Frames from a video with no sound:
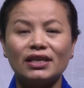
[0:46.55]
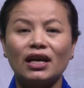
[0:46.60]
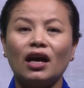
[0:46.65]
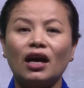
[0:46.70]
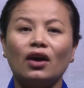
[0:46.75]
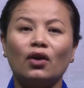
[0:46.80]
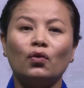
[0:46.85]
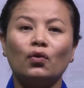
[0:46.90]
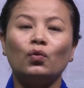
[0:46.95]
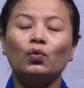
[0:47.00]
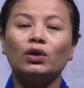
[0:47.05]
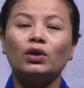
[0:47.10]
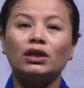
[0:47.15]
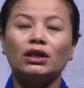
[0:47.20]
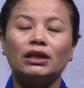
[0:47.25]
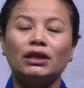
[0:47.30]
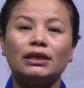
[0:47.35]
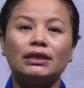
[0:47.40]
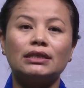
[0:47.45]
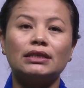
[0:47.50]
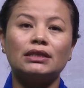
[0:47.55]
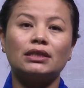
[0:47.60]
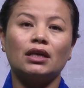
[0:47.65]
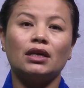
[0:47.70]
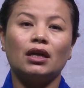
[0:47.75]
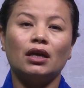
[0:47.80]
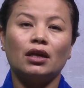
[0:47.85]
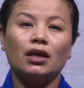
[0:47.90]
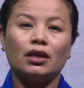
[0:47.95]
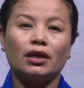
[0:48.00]
How words
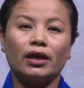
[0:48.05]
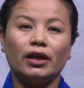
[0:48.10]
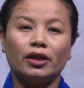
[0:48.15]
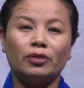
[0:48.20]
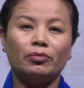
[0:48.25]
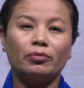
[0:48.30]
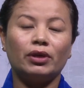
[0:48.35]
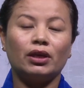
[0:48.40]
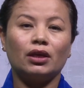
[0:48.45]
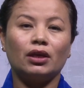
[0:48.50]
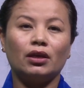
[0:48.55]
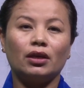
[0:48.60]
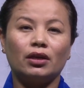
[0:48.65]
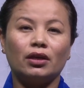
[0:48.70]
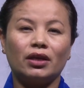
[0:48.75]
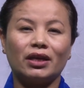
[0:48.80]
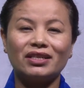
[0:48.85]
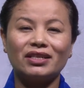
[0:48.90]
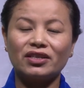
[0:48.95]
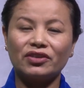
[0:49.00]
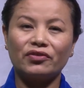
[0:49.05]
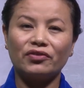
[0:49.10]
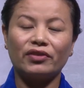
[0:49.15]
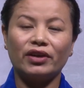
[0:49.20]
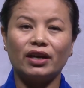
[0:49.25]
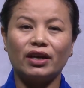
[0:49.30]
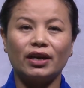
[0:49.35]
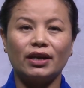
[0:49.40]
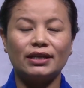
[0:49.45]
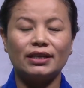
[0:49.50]
can be
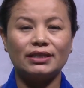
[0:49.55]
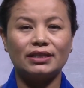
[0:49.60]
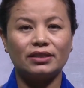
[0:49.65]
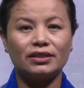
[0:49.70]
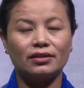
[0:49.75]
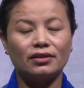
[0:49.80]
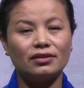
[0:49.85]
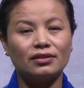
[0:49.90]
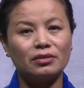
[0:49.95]
categorized